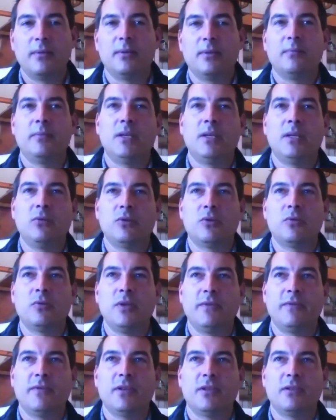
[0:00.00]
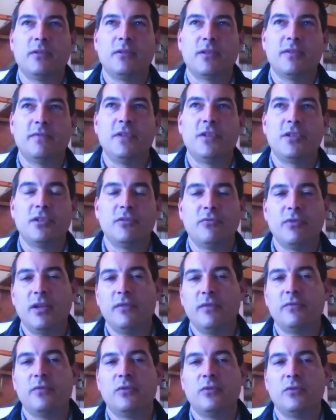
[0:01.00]
because we've got sufficient
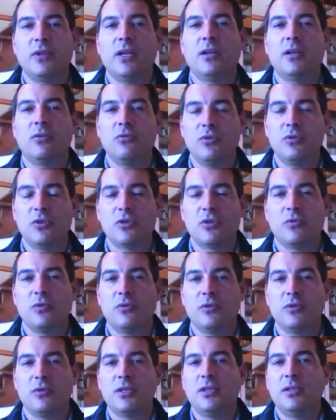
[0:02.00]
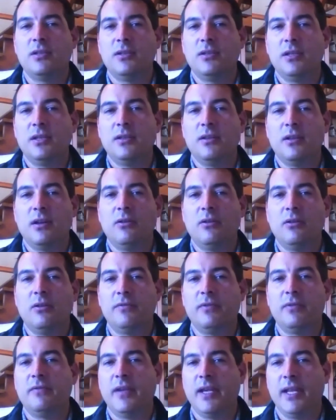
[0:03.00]
rainfall and good soils in the whole
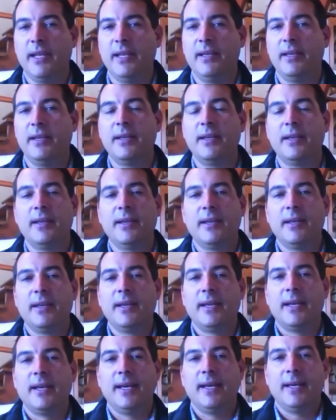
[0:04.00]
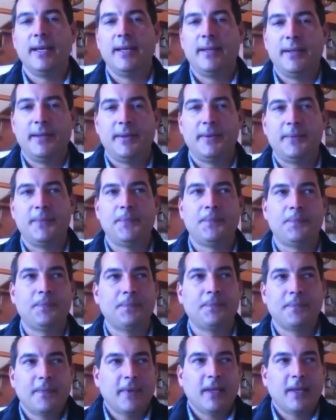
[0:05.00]
of the valley. And
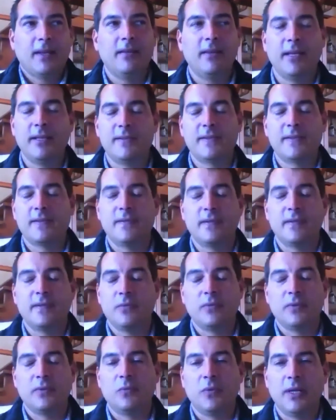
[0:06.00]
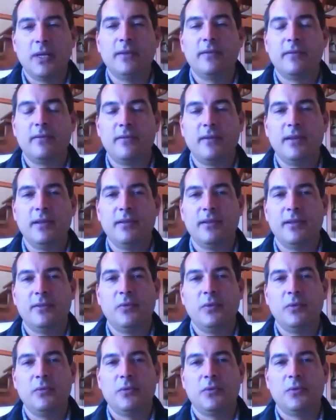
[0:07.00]
that's one thing that
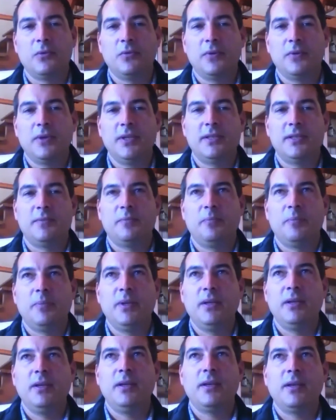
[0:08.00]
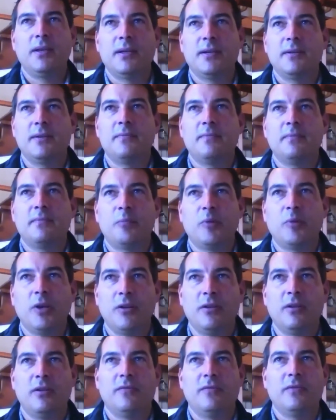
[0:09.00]
we will always be
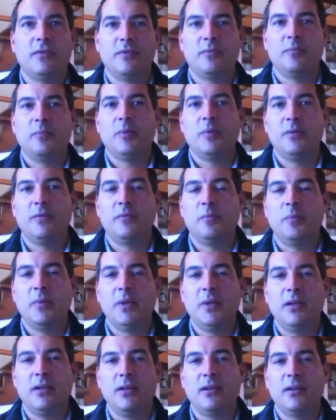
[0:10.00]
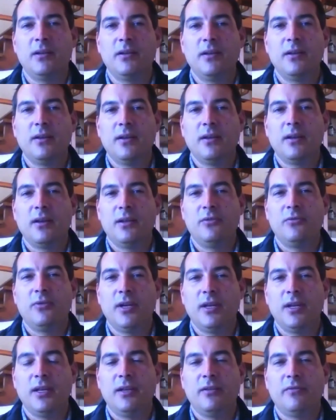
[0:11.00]
proud of, is being a
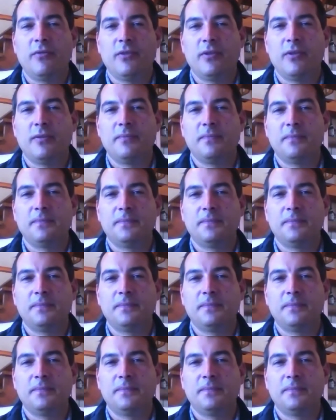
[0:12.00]
dryland farm.